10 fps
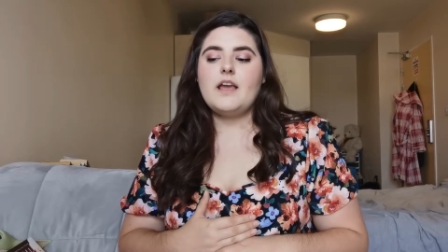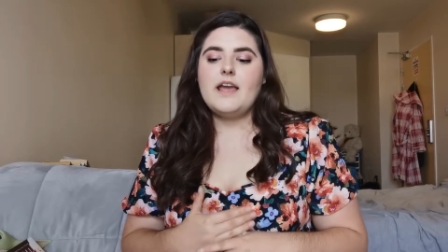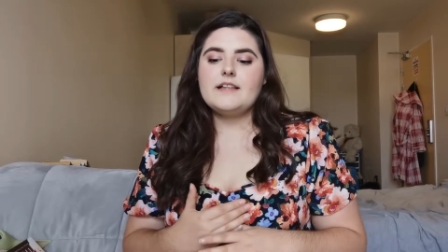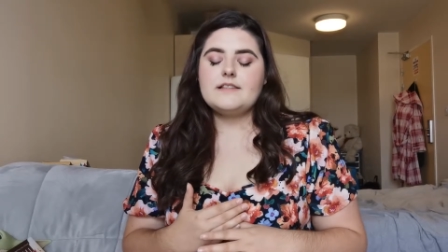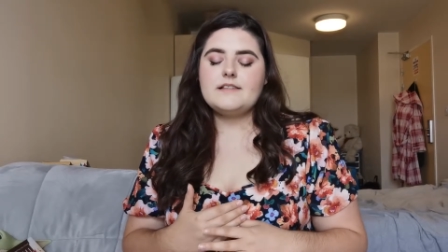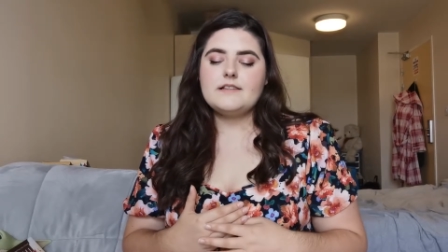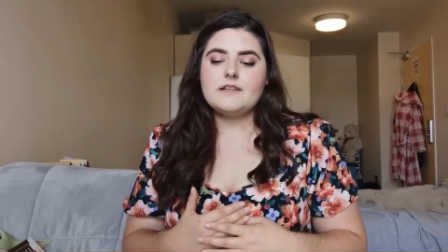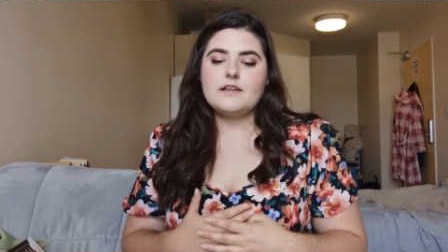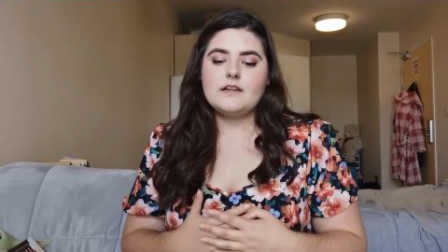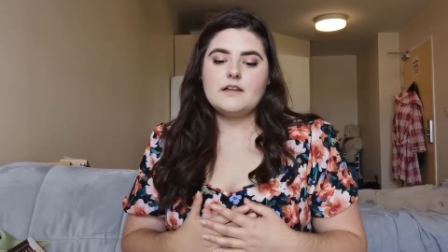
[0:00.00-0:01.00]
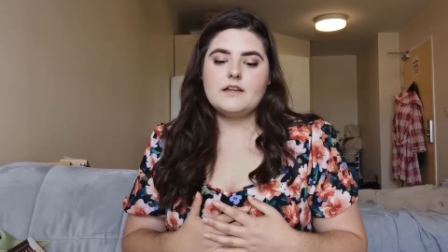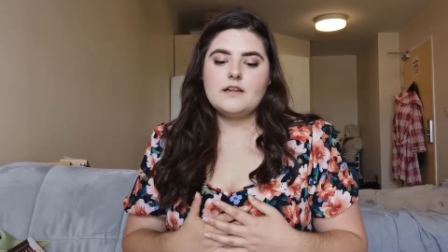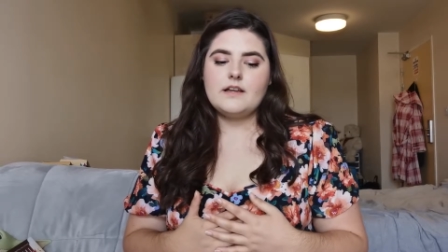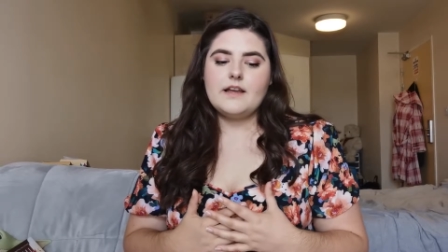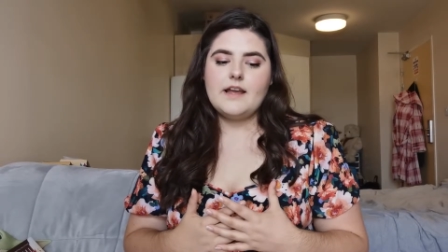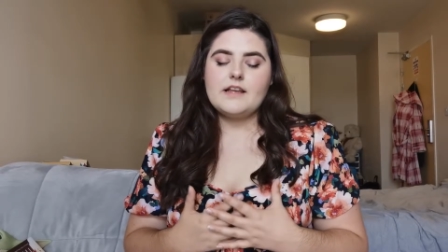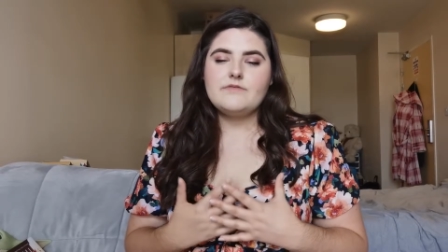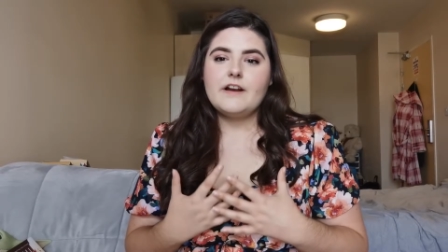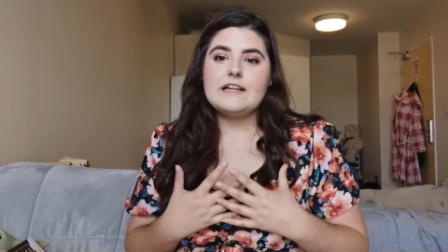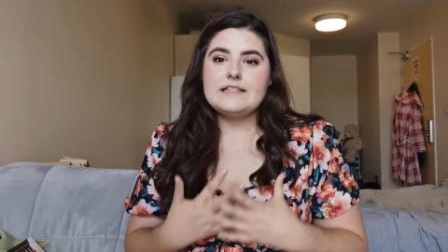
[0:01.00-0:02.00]
It's
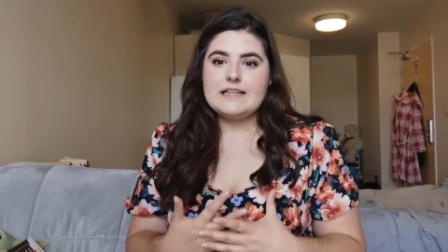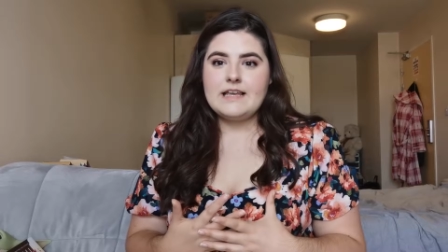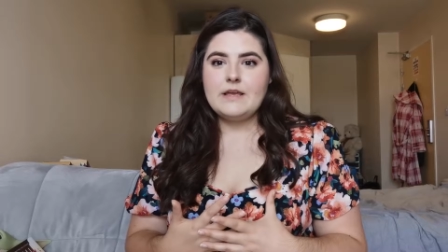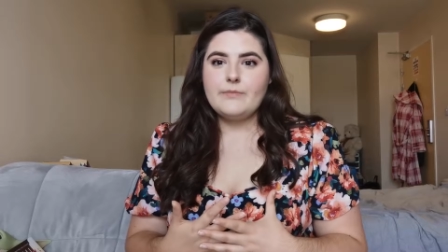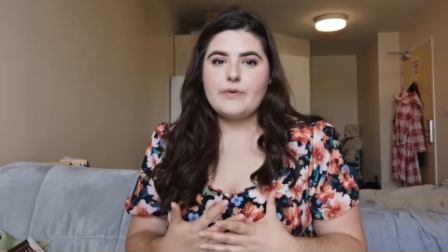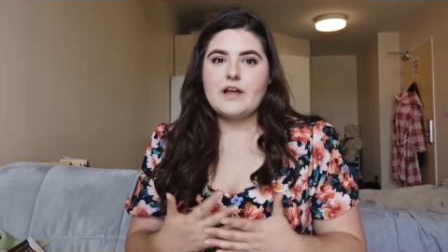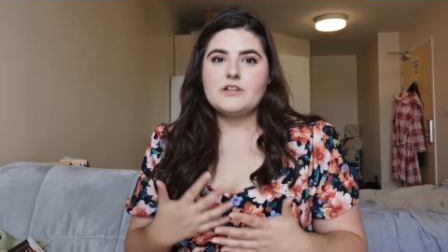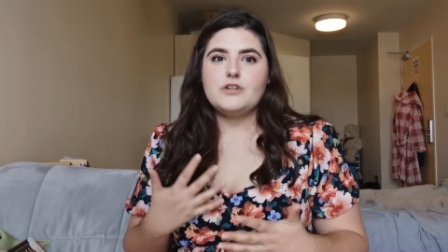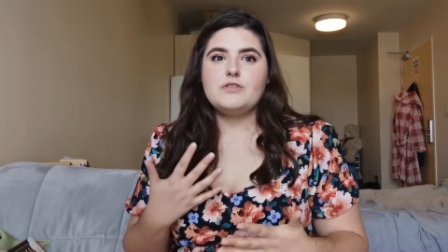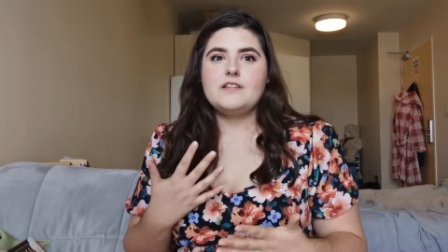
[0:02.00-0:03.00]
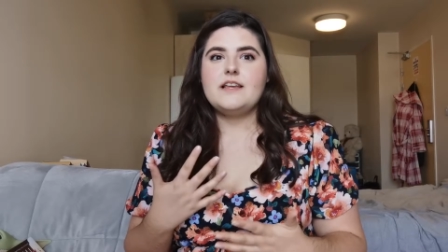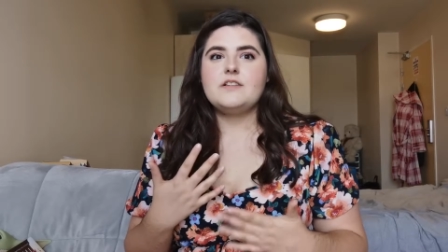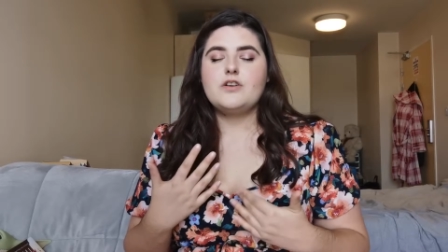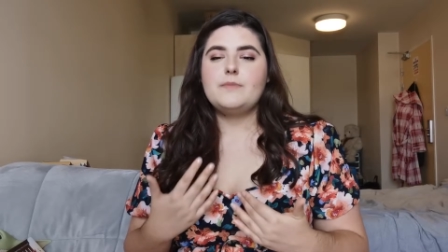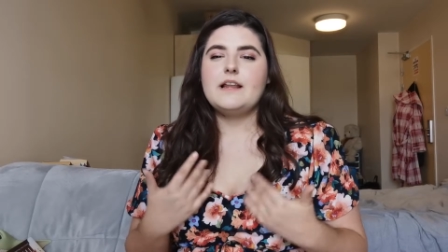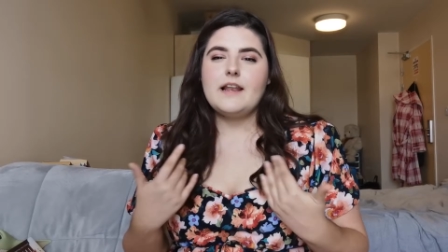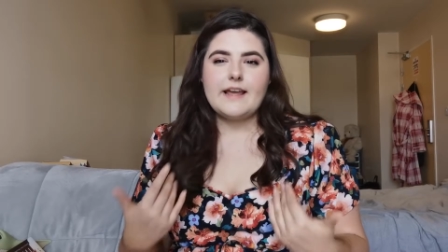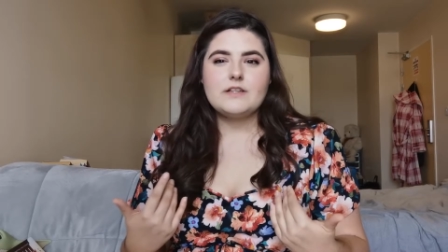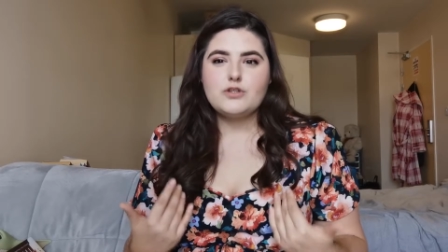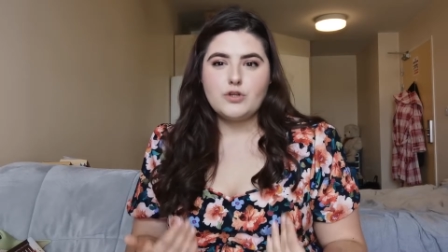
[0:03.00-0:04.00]
very deep, and you see so many
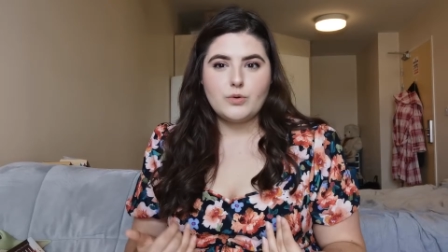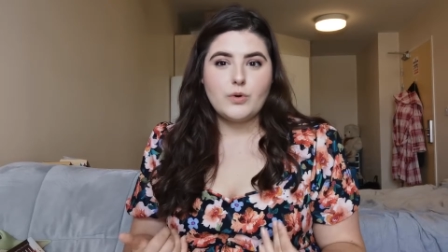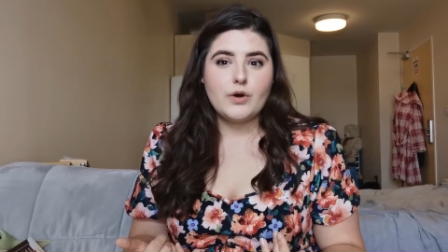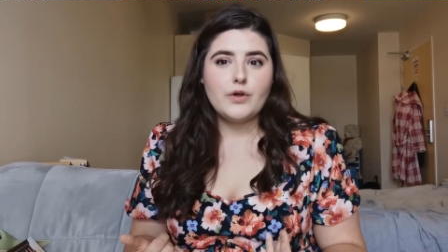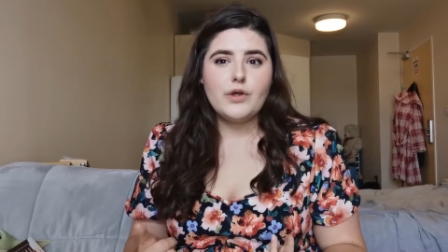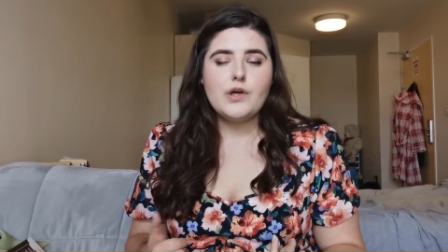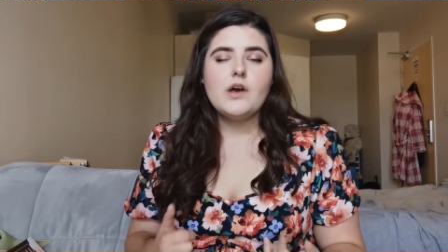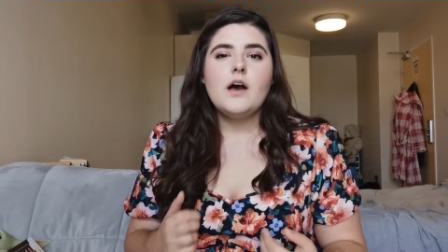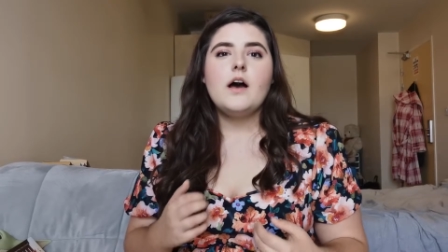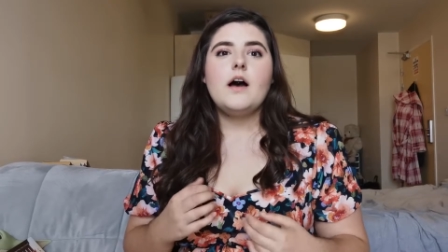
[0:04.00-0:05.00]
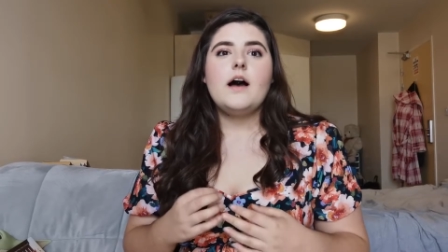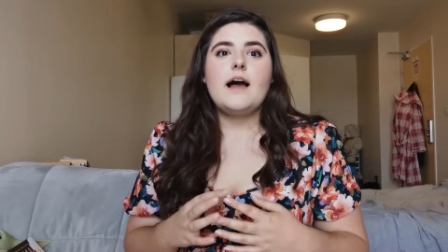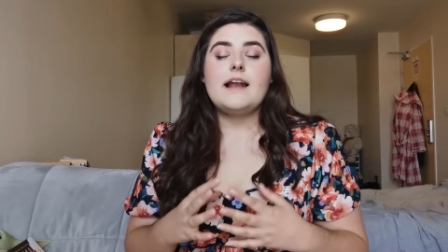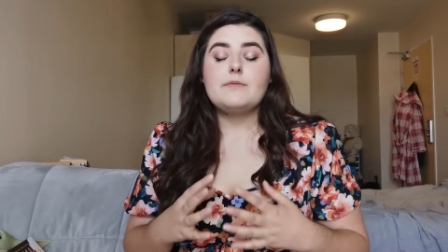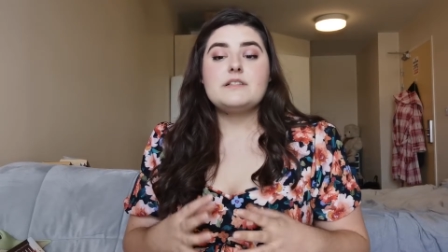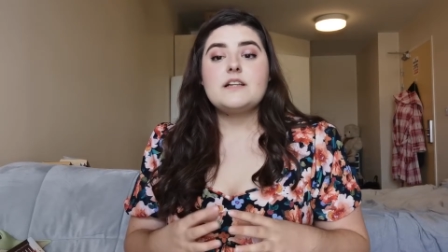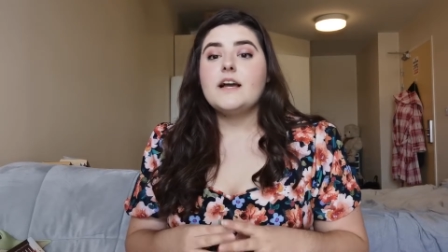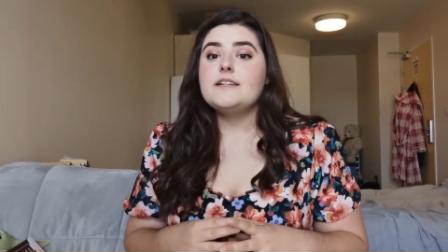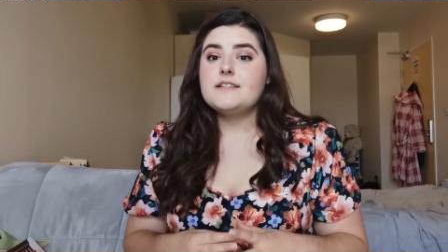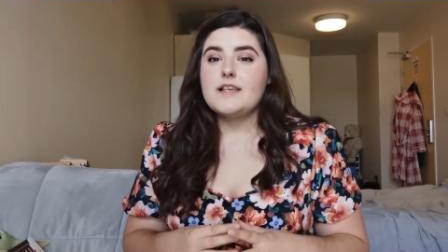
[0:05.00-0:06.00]
layers to her, and it was
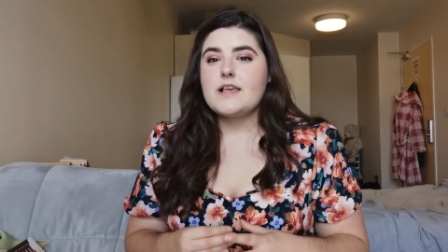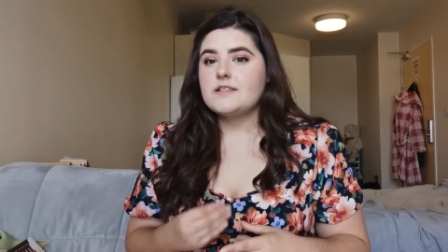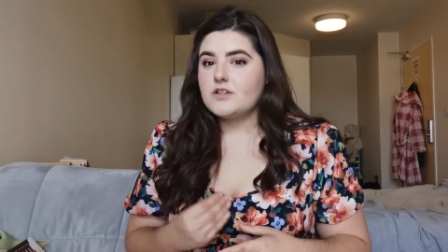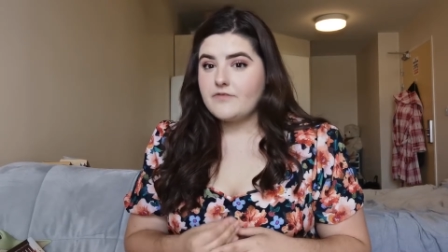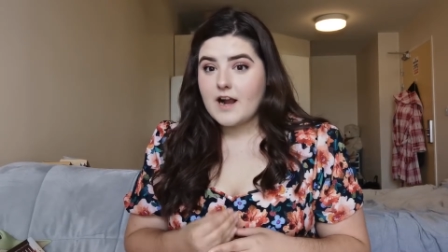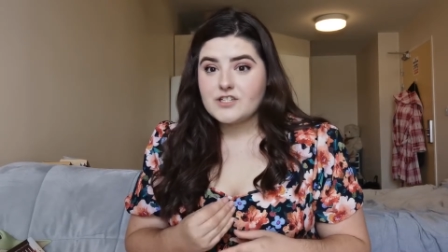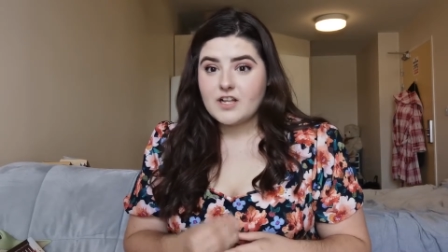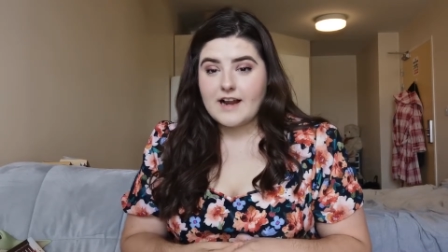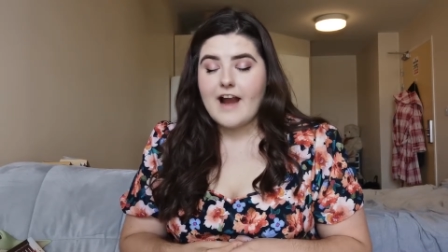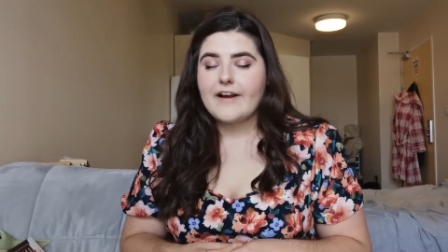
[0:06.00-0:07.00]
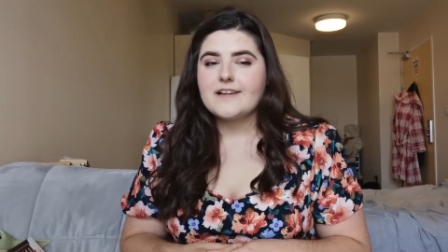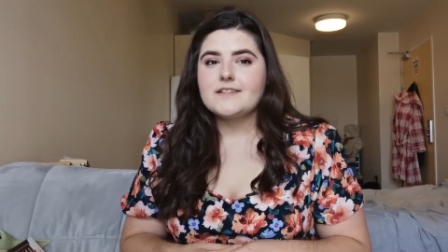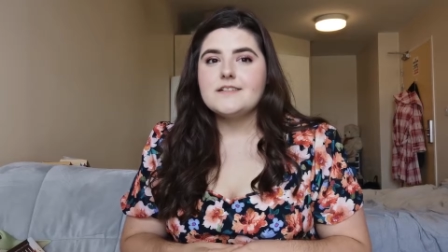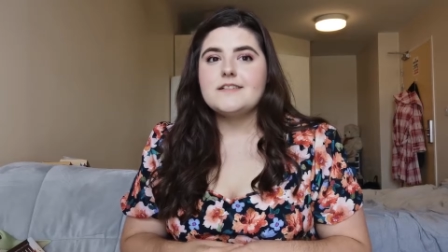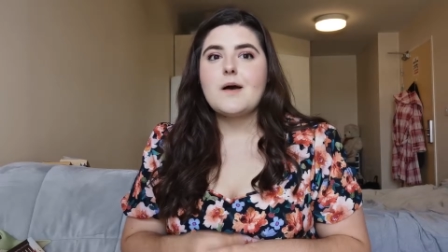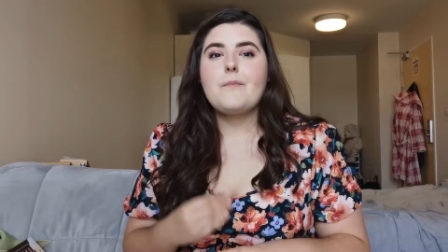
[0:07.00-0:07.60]
nice seeing such fragile characters.